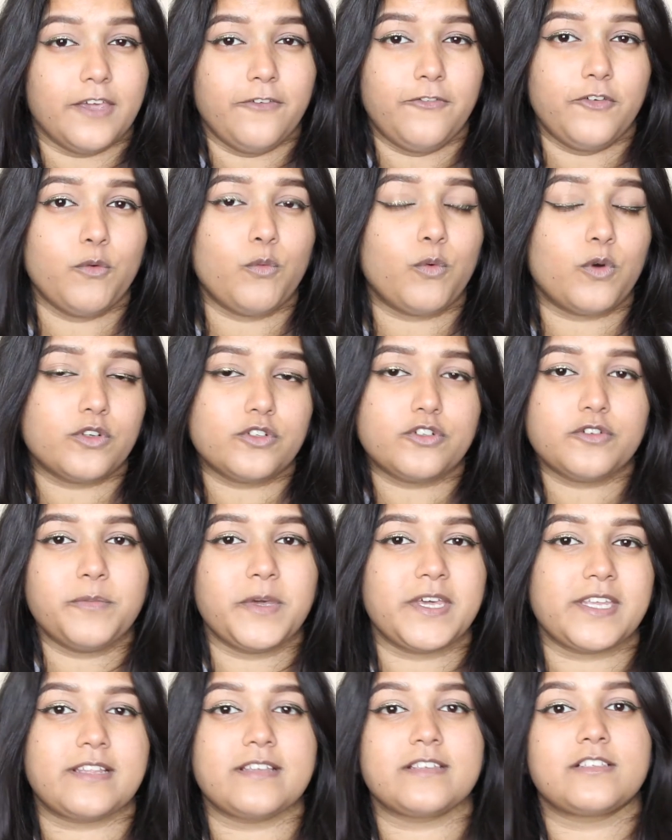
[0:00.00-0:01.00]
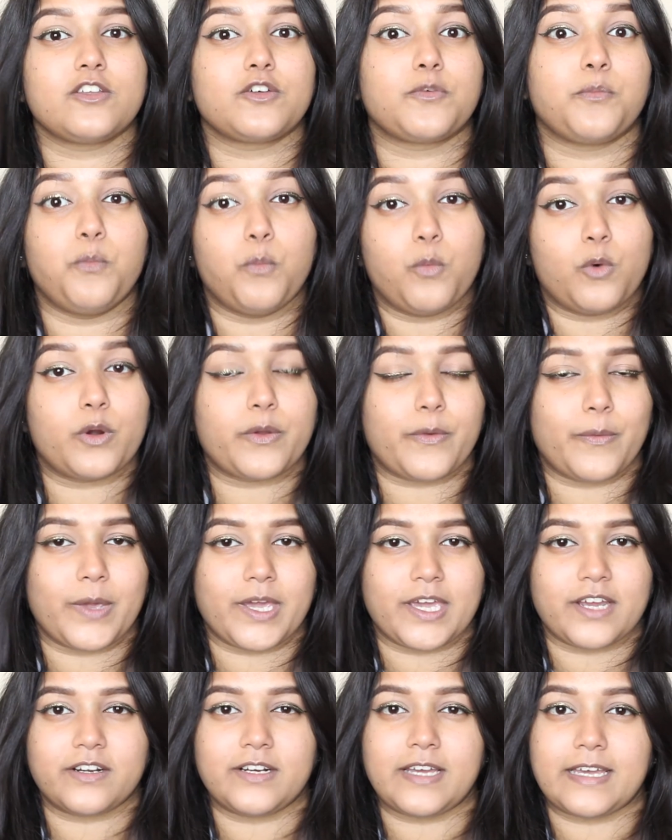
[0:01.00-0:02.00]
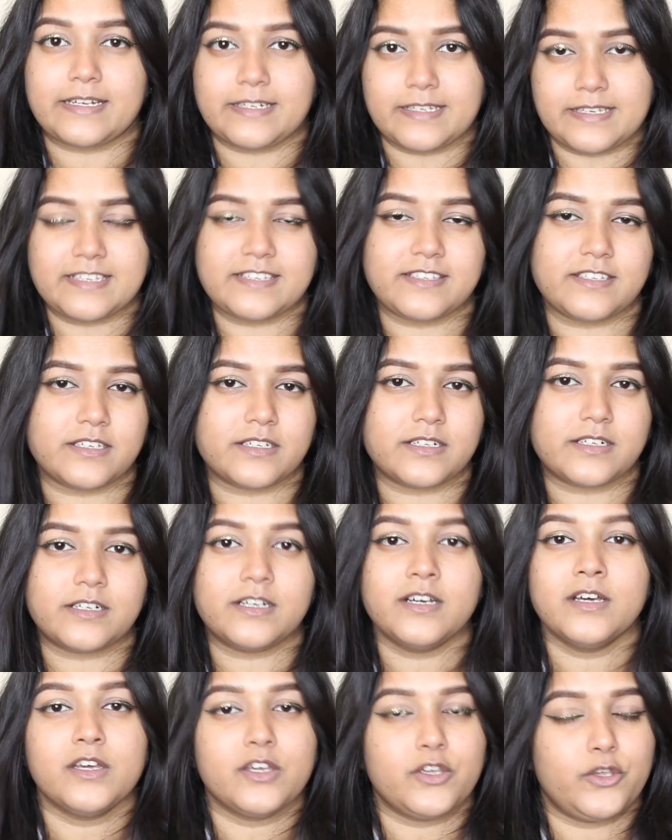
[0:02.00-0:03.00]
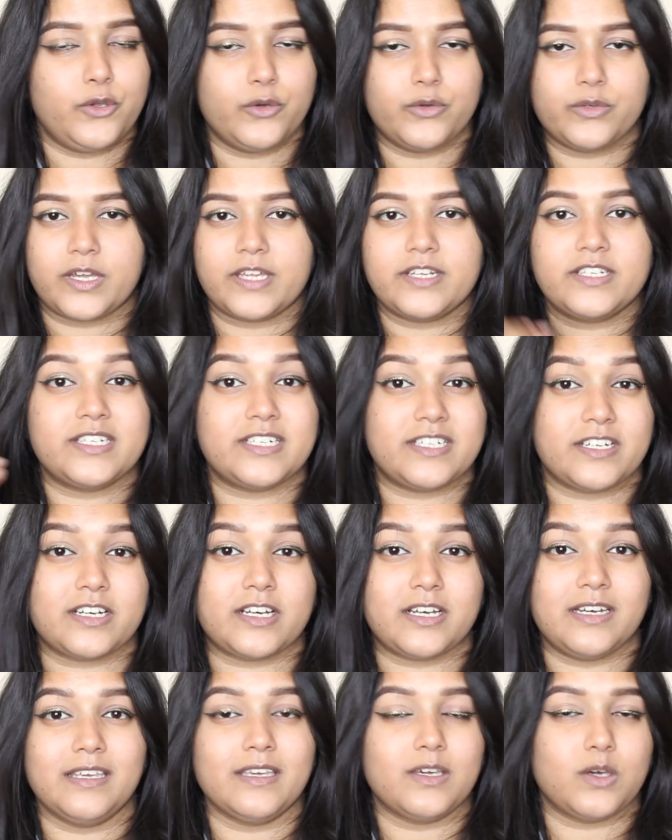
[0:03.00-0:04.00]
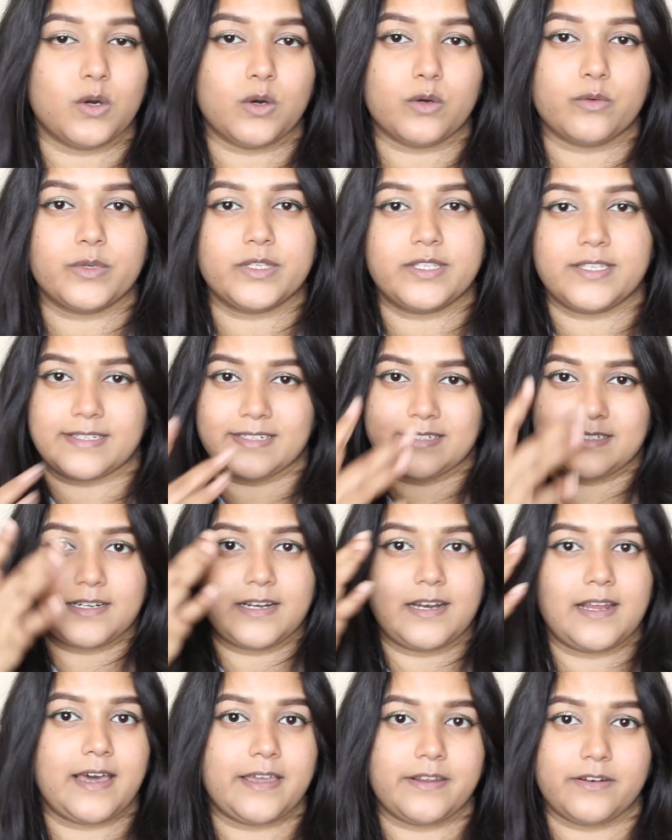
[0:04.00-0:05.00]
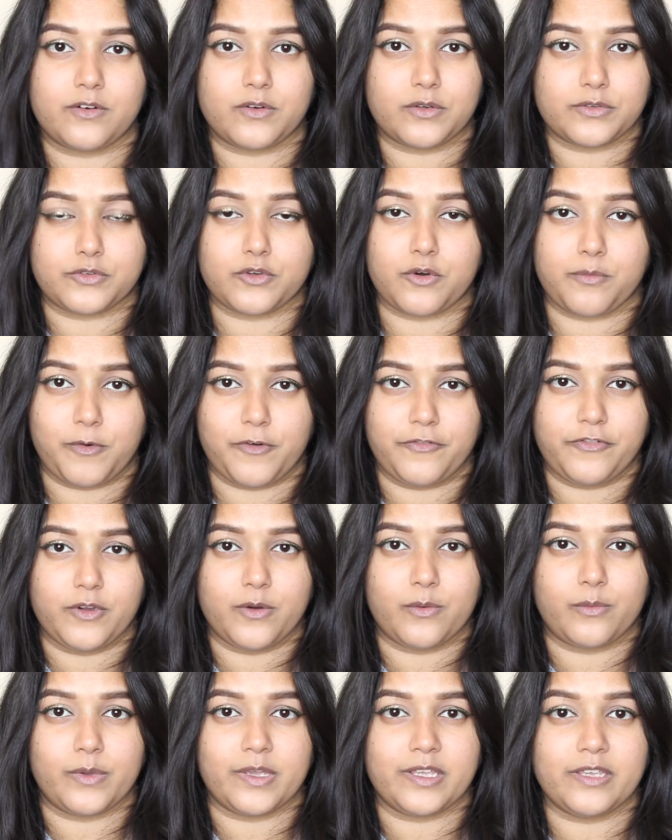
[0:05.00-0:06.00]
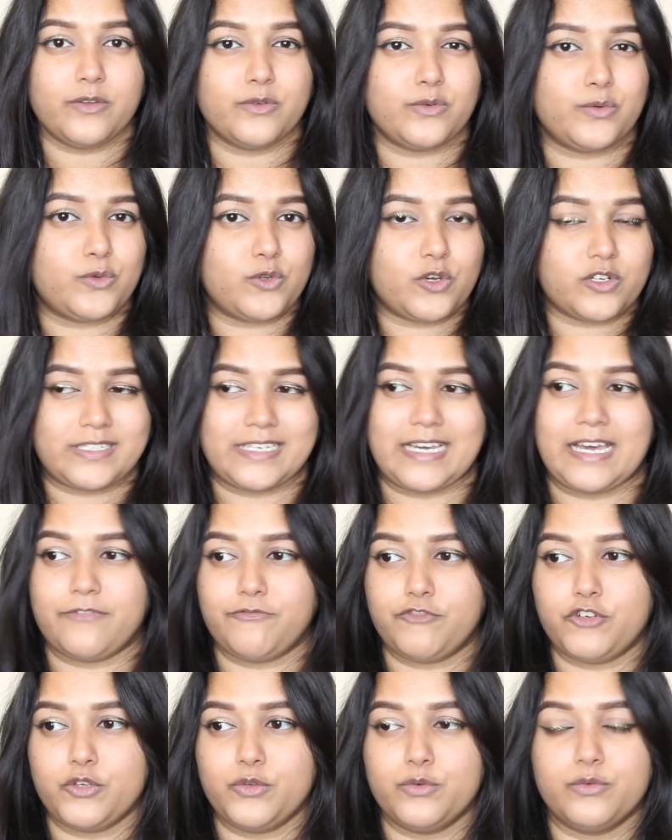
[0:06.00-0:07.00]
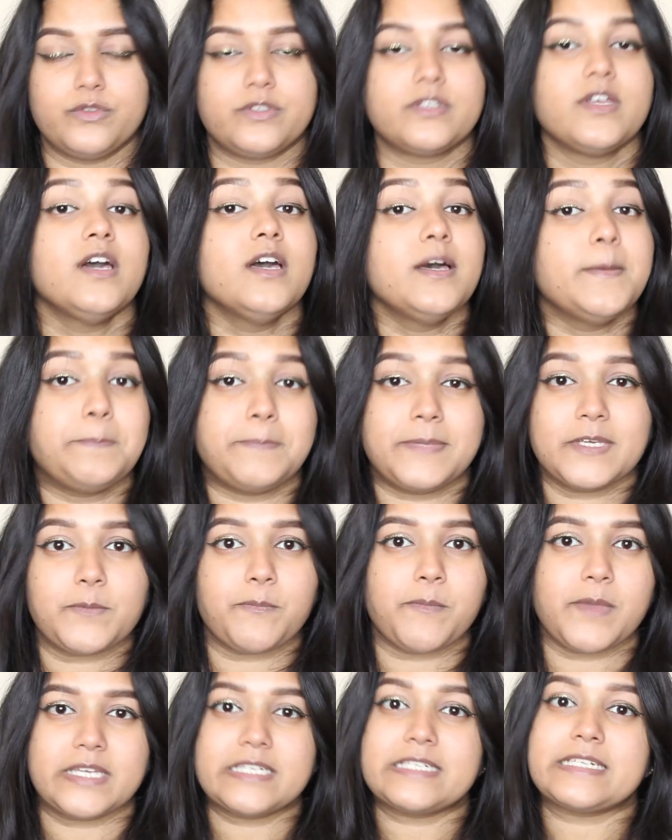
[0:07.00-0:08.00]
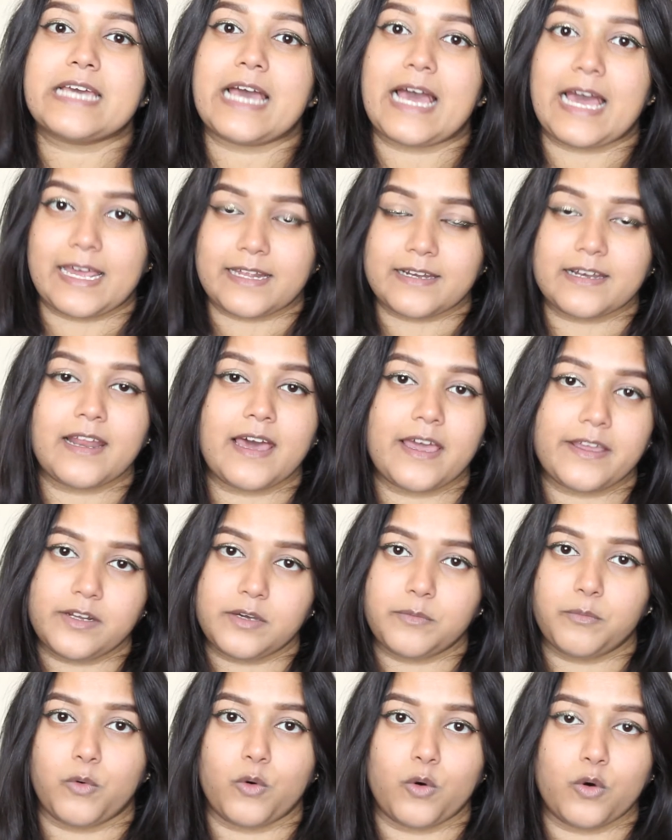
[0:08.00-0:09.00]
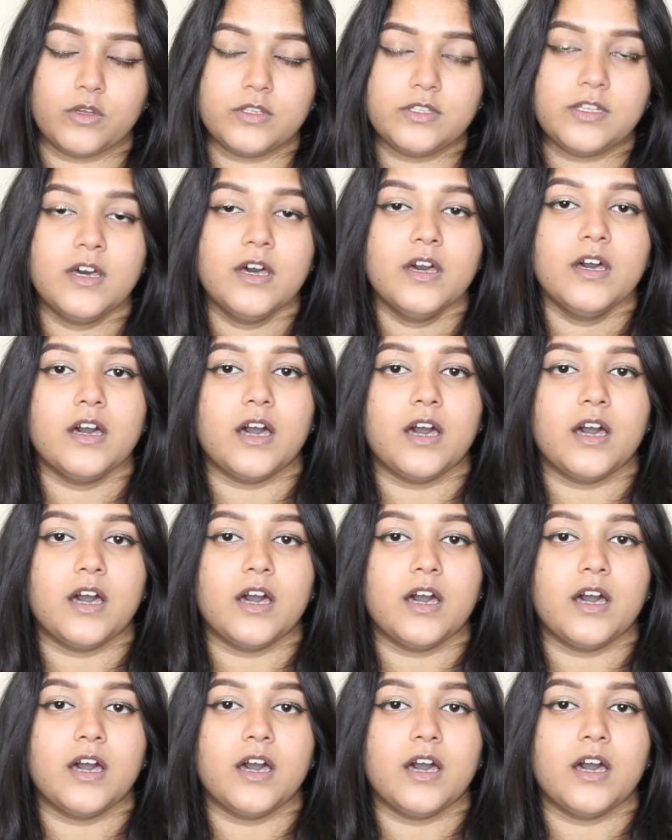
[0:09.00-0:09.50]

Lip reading: If you want to make this look more quicker and easier, you can directly go with the glitter liner on top of your wing. You do not have to use pigment and liner both.